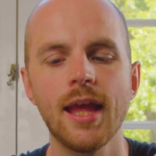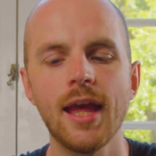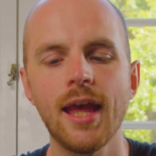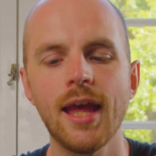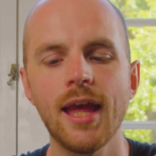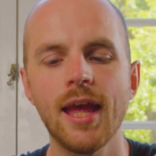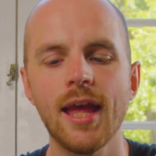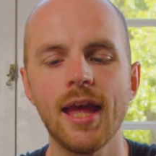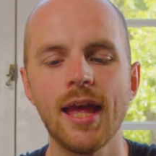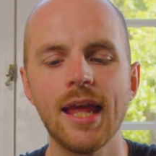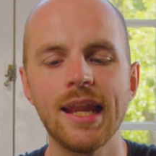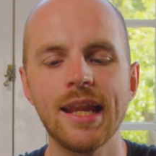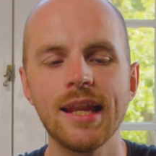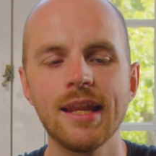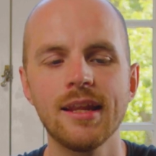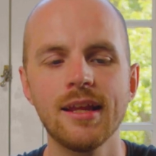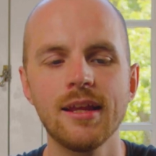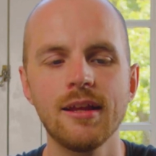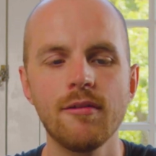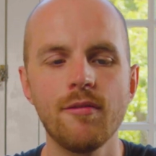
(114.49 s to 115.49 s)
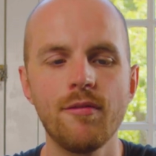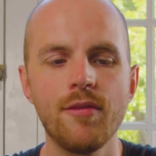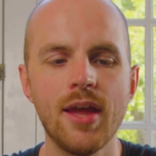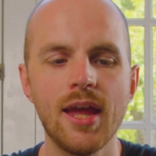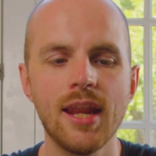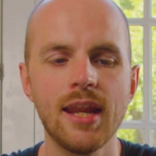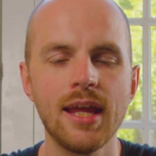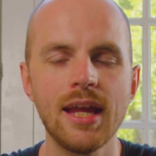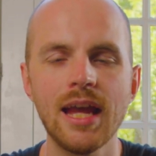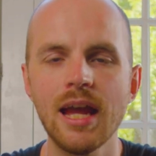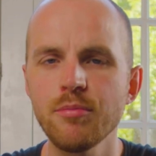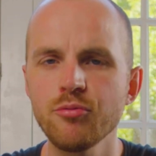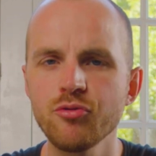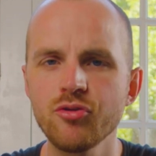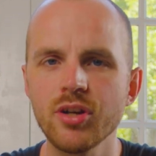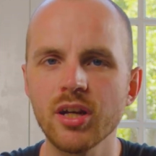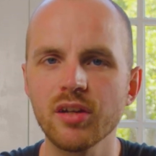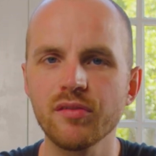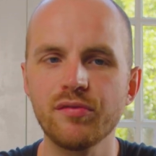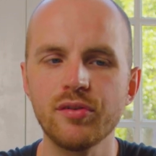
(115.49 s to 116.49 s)
And then the
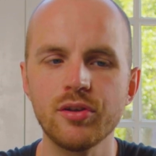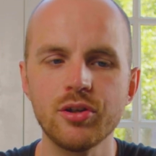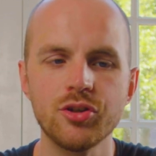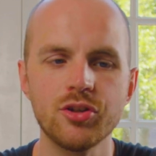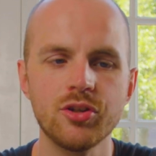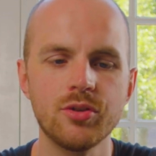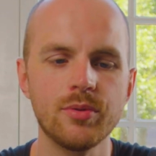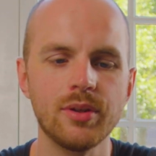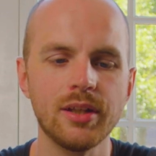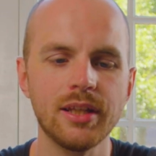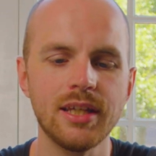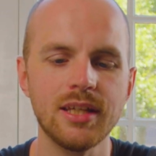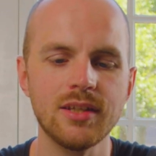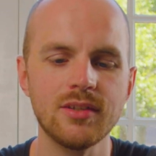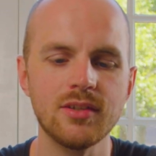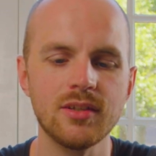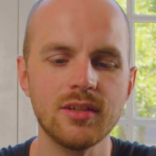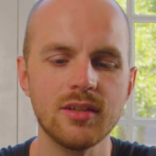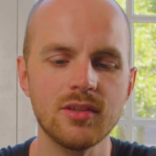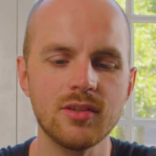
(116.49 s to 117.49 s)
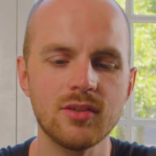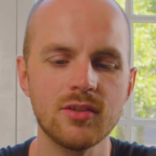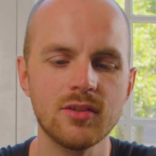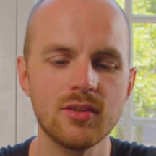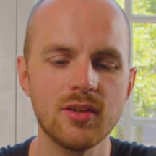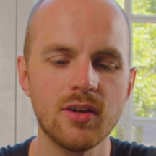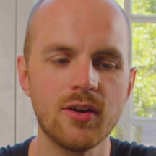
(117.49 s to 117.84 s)
abstract version releases,